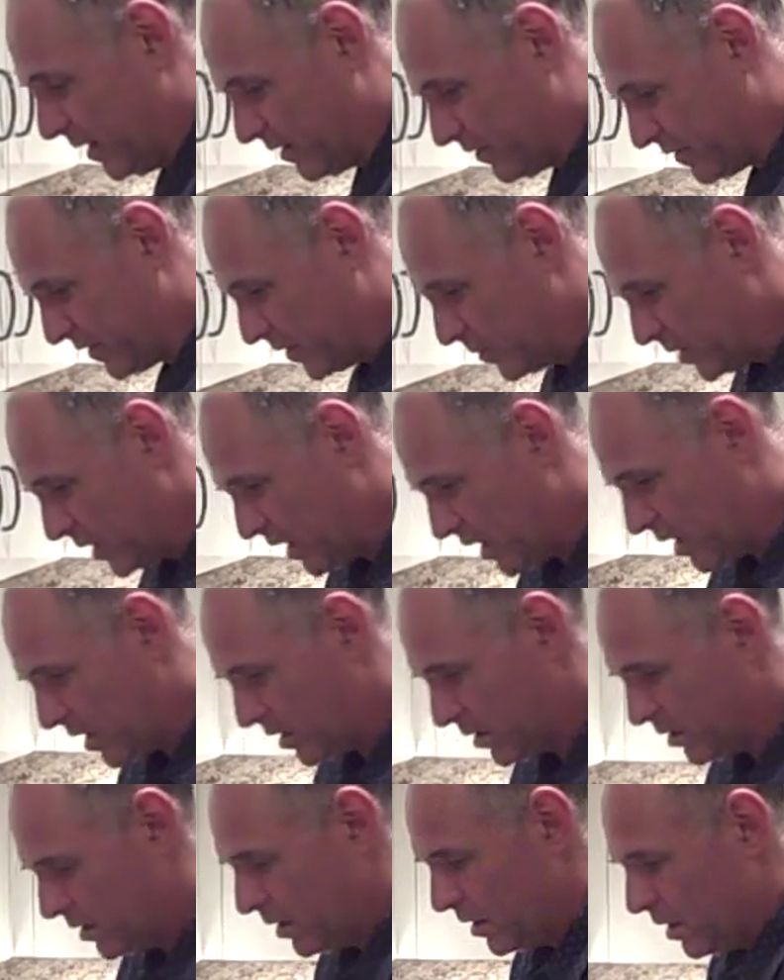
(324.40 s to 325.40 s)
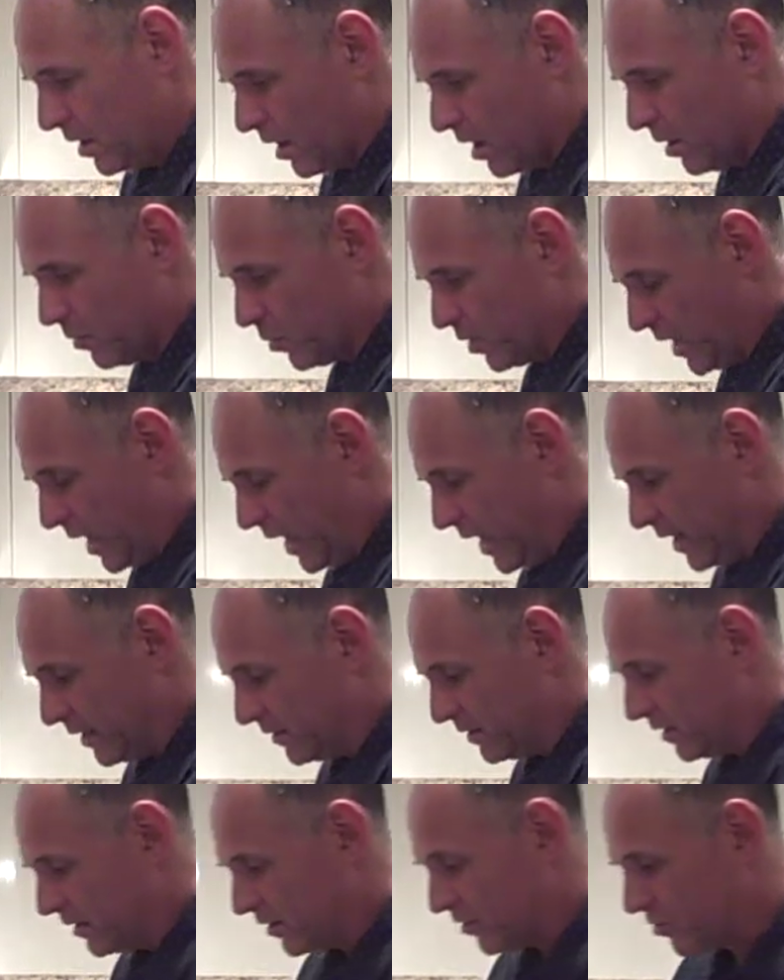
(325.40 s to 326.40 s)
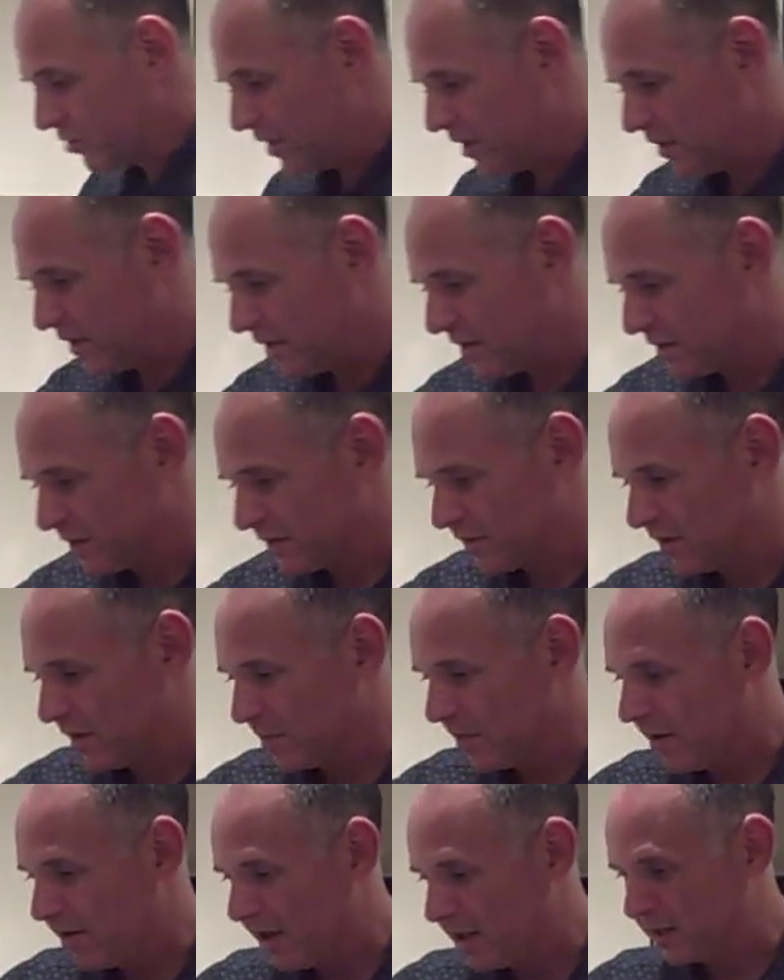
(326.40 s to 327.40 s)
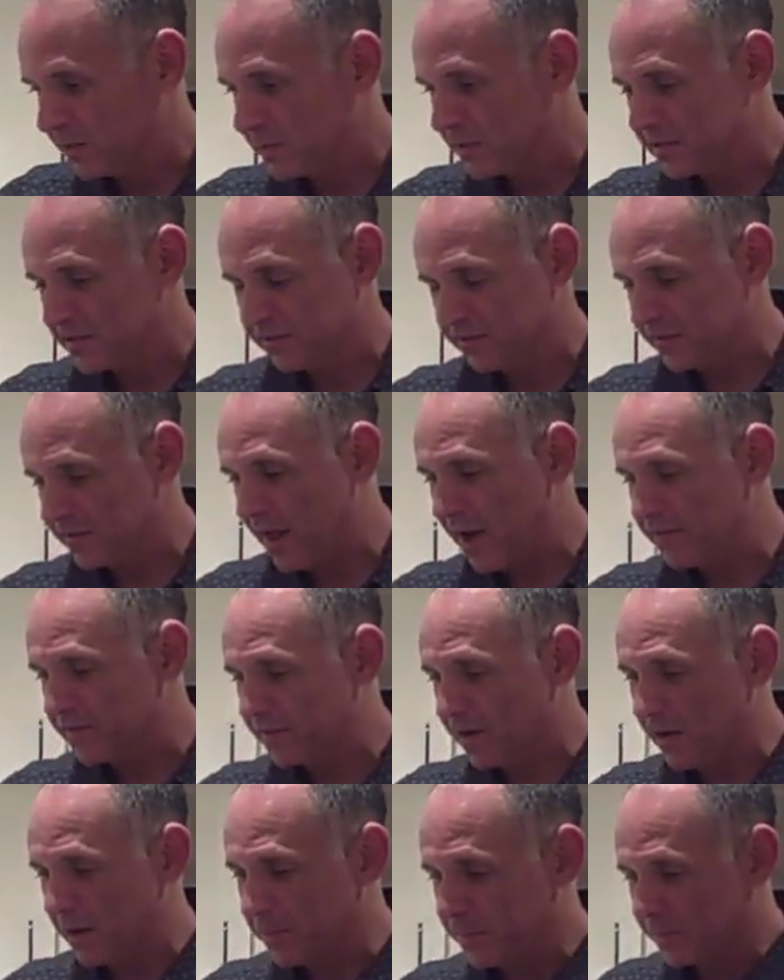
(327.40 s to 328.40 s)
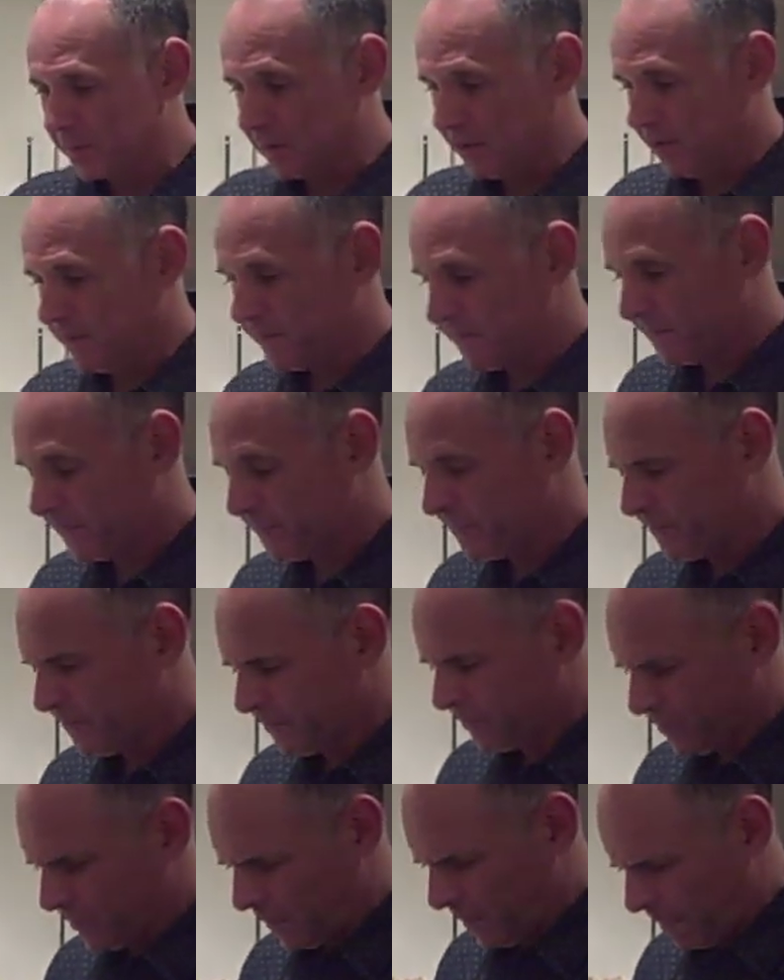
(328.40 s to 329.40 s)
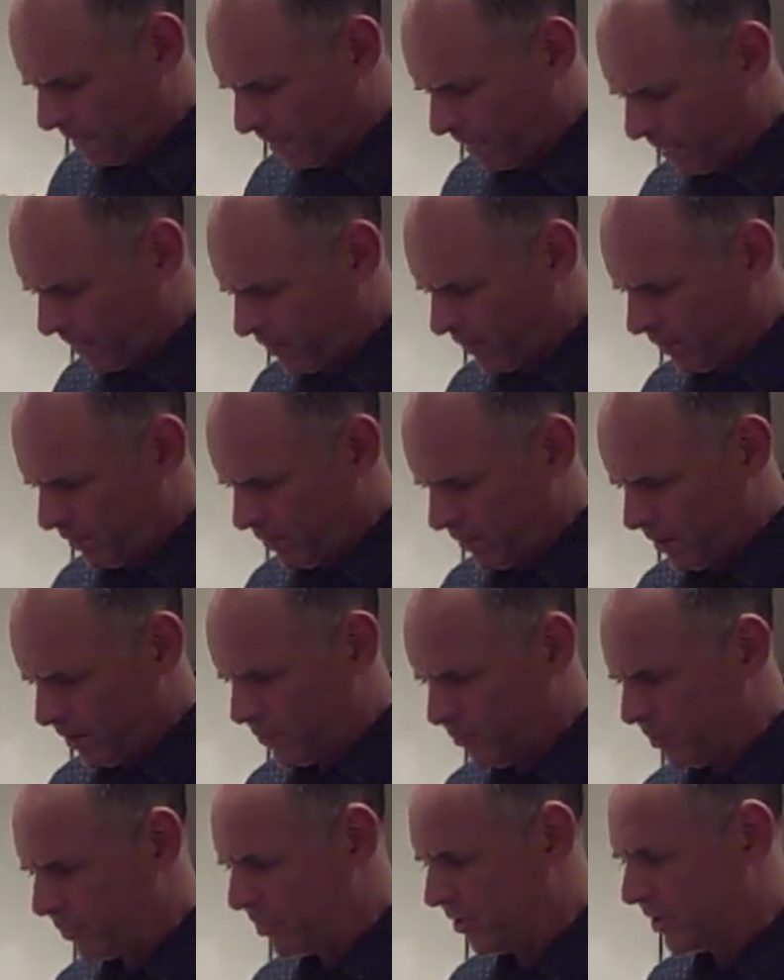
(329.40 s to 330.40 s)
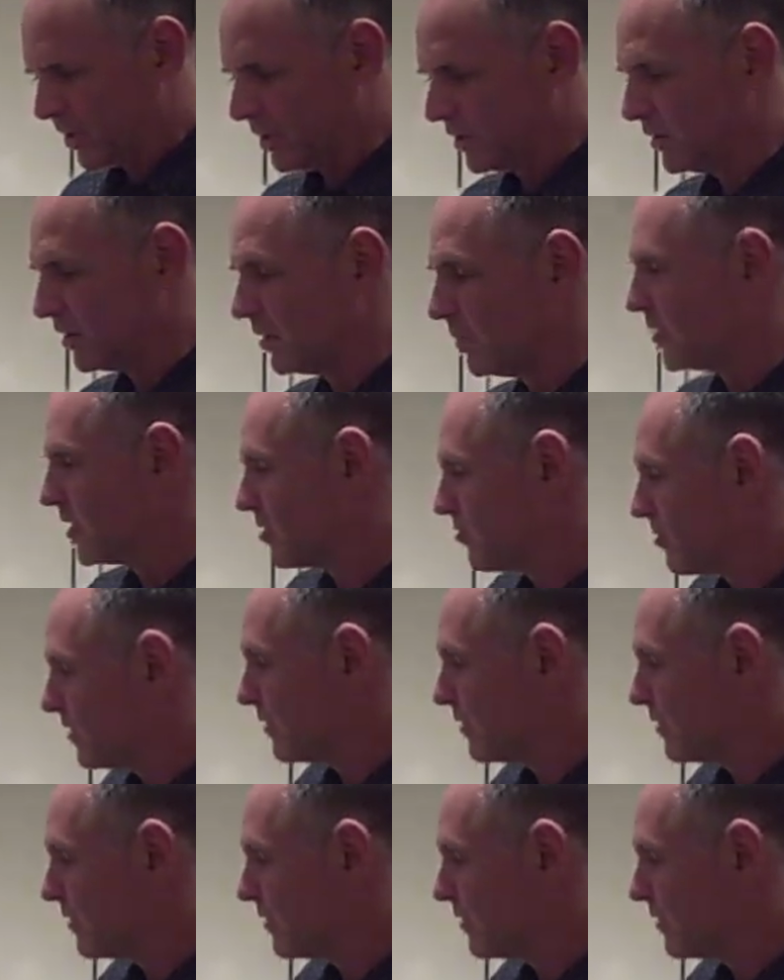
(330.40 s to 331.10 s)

Then from there, we add the ingredients from our Elements for Life company. We put in a little bit of